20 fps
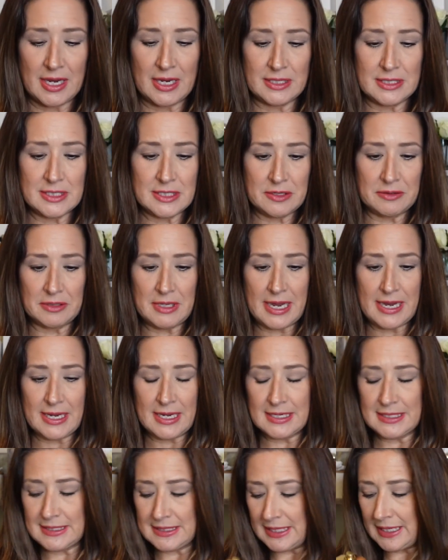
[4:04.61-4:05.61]
and so like
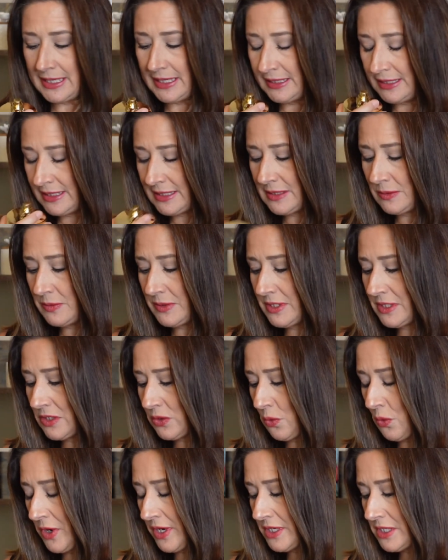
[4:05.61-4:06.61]
I said, this one's
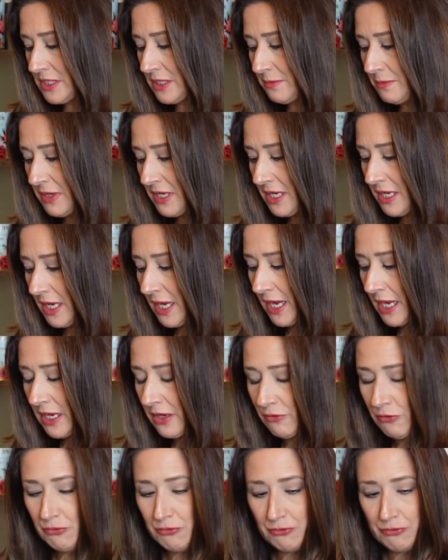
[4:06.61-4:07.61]
going to be
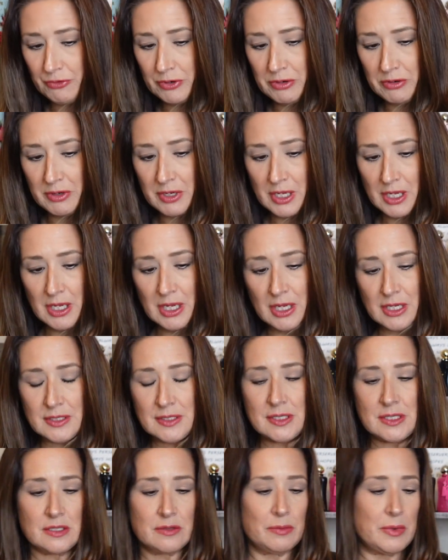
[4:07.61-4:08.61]
a fruity,
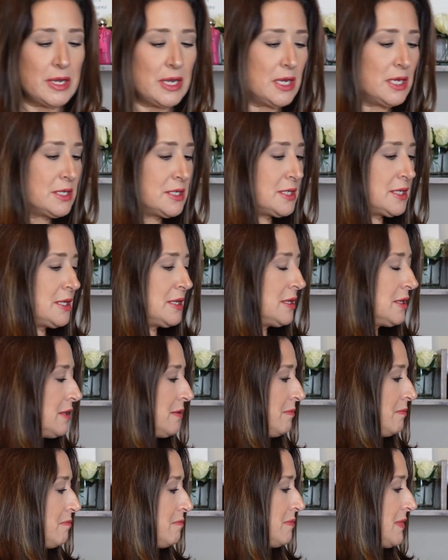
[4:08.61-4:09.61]
sweet
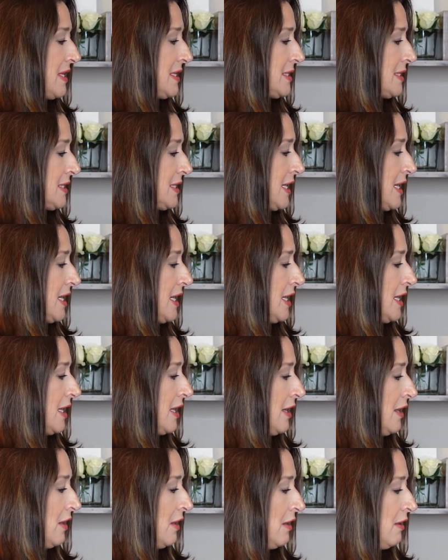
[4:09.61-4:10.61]

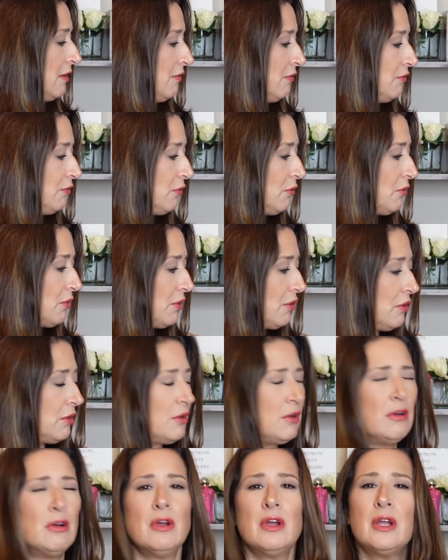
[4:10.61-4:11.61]
musky,
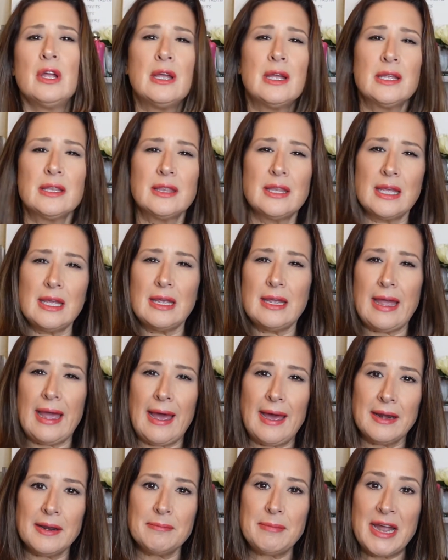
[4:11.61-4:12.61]
floral. The
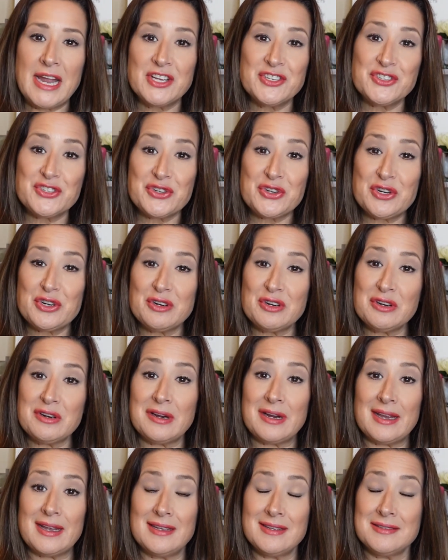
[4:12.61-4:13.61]

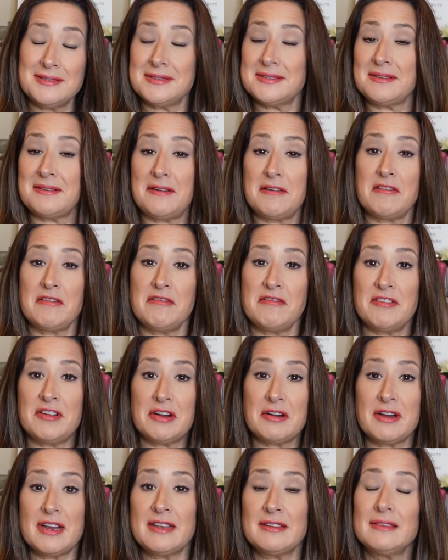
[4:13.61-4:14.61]
atomizer is uh,
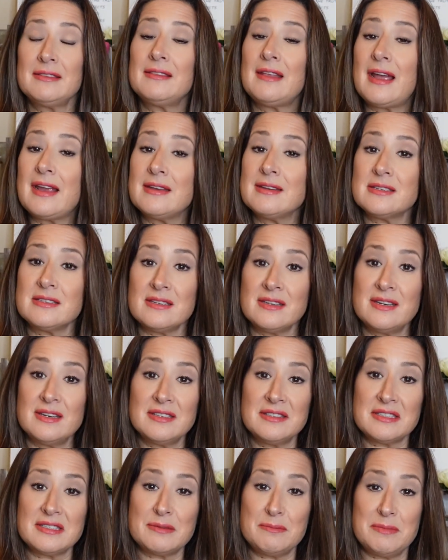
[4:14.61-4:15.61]
very light in
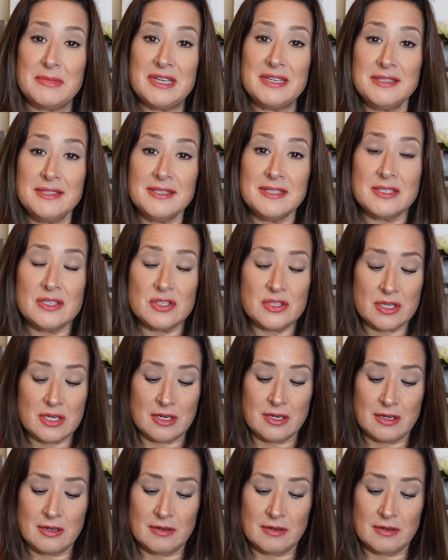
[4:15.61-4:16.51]
its mist.